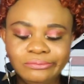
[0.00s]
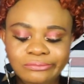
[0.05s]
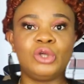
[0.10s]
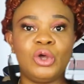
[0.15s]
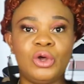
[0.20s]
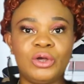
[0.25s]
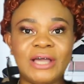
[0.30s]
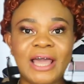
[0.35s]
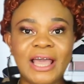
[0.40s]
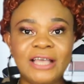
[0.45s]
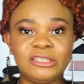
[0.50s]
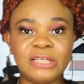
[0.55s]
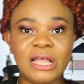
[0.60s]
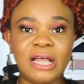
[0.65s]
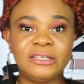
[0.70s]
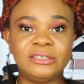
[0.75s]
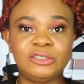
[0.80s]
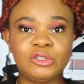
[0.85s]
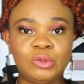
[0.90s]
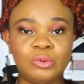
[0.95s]
So guys,
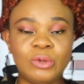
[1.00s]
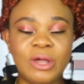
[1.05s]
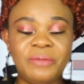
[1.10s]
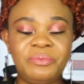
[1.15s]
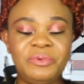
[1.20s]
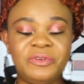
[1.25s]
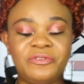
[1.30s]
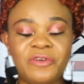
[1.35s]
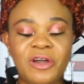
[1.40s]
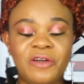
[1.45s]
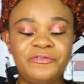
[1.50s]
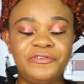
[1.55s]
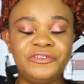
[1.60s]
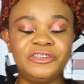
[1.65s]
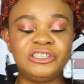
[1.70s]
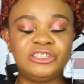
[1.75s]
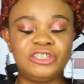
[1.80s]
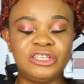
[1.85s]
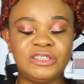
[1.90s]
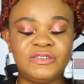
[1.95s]
as well, before I
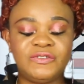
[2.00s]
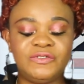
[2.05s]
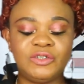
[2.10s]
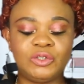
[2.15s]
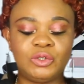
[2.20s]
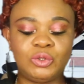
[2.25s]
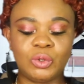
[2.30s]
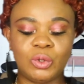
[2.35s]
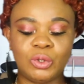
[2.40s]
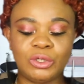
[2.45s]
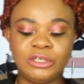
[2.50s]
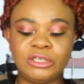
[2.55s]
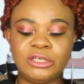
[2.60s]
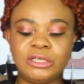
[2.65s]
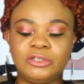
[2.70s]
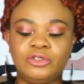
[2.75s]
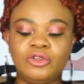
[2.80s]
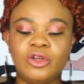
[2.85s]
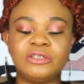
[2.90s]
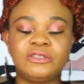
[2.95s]
finish this video,
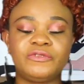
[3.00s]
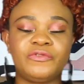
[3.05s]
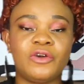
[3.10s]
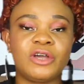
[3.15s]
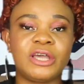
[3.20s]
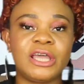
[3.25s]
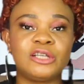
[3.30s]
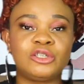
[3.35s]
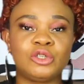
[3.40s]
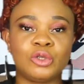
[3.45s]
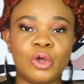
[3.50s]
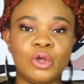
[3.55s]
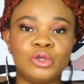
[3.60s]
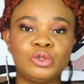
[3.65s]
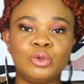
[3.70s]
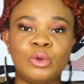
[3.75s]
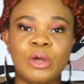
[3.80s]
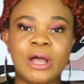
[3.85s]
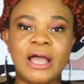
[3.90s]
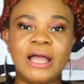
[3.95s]
don't forget to
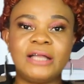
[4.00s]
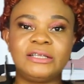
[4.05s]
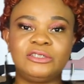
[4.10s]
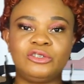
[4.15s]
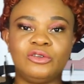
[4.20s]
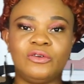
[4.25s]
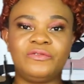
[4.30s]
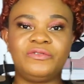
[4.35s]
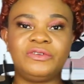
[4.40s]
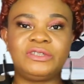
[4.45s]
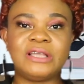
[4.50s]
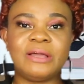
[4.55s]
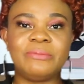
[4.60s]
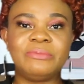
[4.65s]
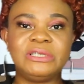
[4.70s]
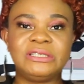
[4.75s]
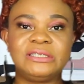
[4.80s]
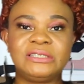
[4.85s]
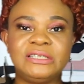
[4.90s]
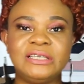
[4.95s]
also add your
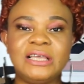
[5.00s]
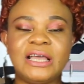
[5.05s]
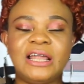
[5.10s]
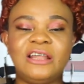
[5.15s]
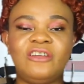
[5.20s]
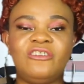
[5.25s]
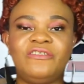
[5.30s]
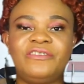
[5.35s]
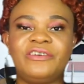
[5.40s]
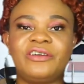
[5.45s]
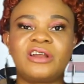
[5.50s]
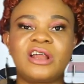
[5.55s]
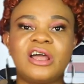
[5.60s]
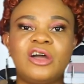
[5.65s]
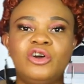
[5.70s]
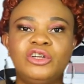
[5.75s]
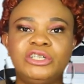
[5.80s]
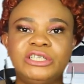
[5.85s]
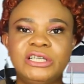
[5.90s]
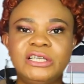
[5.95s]
vitamin C aloe
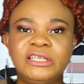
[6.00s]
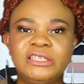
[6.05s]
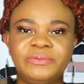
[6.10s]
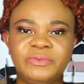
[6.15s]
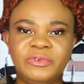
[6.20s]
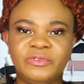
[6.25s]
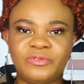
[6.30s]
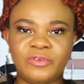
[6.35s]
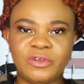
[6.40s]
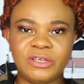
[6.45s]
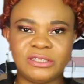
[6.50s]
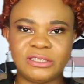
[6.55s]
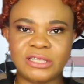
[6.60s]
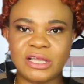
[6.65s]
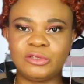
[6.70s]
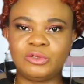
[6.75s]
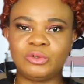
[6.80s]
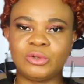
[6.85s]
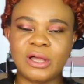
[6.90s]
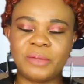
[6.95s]
vera on it before you
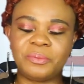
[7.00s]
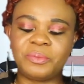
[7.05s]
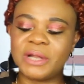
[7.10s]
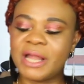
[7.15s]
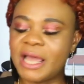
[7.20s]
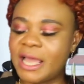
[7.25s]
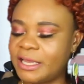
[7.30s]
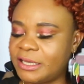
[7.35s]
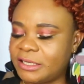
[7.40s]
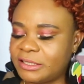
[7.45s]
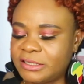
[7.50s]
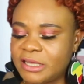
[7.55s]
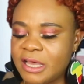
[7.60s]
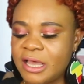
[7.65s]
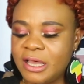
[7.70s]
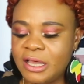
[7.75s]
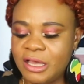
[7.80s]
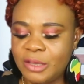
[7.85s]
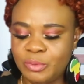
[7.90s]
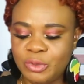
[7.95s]
start to apply it,
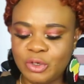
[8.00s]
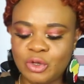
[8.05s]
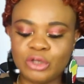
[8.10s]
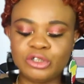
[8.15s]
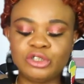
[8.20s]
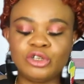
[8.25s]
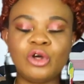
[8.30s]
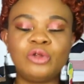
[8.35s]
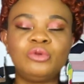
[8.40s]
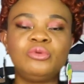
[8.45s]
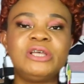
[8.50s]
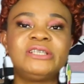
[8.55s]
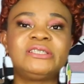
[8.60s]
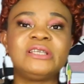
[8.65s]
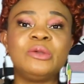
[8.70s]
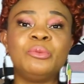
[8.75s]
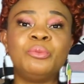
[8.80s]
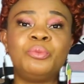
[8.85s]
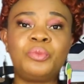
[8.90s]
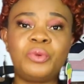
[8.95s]
because
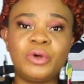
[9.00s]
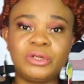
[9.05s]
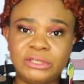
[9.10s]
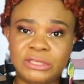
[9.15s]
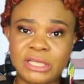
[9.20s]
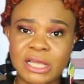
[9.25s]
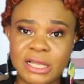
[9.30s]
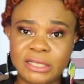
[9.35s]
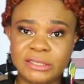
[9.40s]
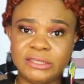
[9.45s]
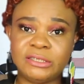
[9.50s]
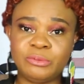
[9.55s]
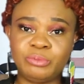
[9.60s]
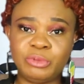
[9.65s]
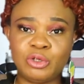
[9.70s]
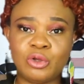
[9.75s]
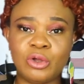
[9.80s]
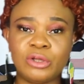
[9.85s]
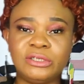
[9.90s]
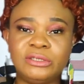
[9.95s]
always important,
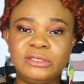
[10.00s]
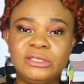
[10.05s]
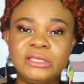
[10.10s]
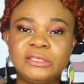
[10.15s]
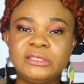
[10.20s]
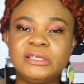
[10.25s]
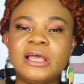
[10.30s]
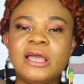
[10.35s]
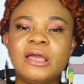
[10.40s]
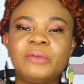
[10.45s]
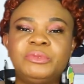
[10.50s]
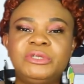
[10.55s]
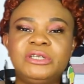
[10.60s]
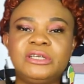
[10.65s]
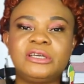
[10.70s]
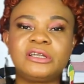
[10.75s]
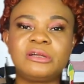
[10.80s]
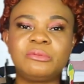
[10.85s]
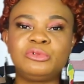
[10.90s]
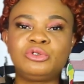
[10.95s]
because this helps
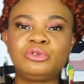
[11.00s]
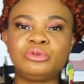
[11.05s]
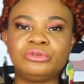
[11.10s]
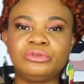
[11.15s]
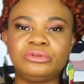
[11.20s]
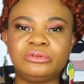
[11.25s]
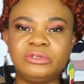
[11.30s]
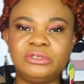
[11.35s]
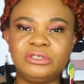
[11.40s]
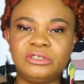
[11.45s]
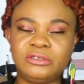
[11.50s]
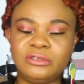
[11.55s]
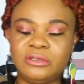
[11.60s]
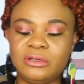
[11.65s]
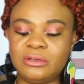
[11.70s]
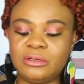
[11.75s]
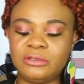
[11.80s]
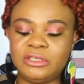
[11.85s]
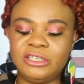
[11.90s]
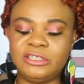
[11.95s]
the cream
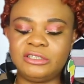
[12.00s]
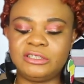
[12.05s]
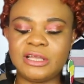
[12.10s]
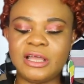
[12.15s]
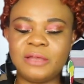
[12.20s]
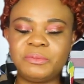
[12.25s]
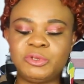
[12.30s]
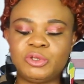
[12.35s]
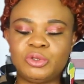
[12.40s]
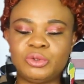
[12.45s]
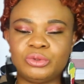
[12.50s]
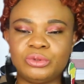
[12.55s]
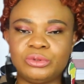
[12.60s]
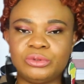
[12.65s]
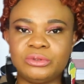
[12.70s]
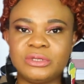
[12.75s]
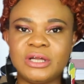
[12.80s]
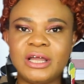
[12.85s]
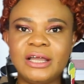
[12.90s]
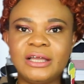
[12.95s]
to, it helps
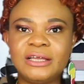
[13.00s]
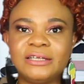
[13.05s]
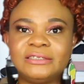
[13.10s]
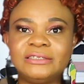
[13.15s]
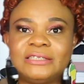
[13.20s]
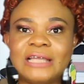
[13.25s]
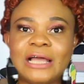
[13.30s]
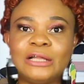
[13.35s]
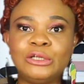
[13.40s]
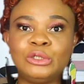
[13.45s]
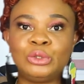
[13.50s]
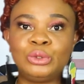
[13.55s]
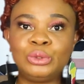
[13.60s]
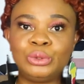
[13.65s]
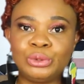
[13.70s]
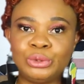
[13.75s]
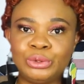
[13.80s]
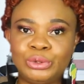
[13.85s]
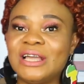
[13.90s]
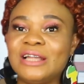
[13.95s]
to
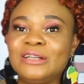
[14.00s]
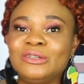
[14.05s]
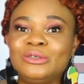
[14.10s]
dilute